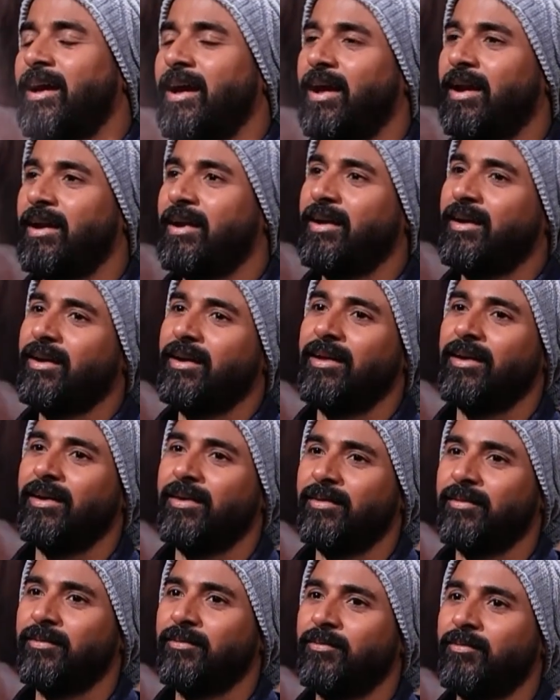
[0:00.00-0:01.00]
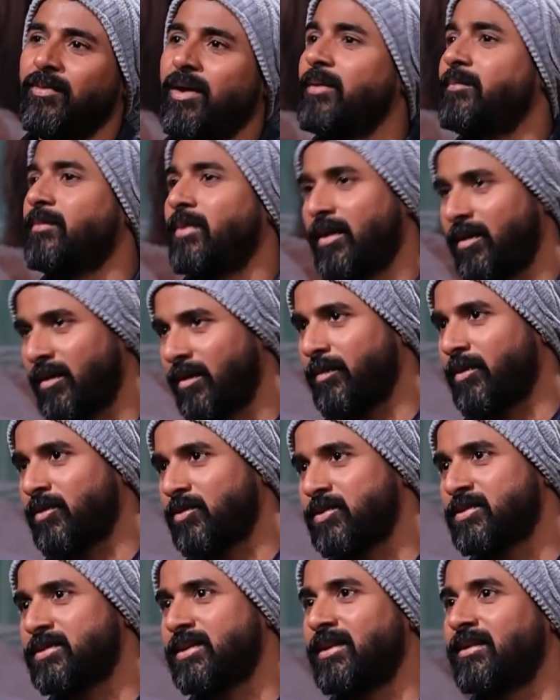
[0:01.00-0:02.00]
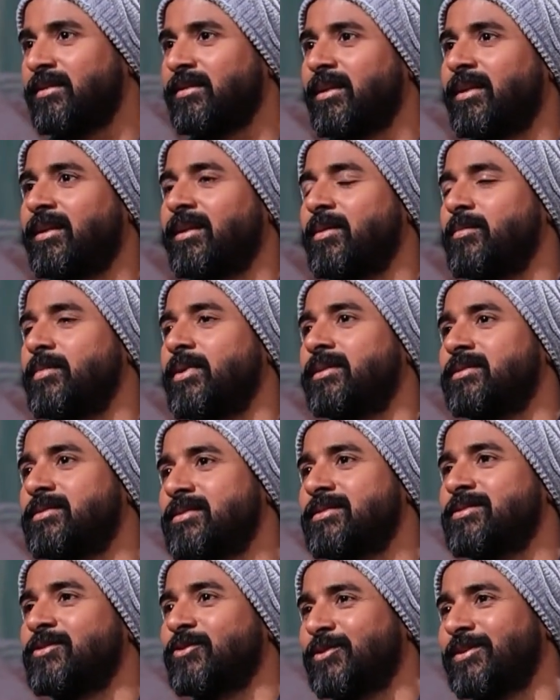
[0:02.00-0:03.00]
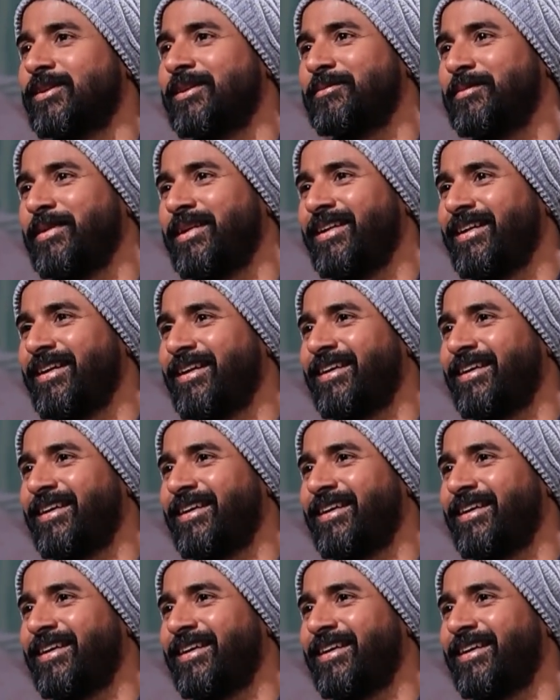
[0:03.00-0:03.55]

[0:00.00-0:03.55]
And I'm also seeing their comments in social media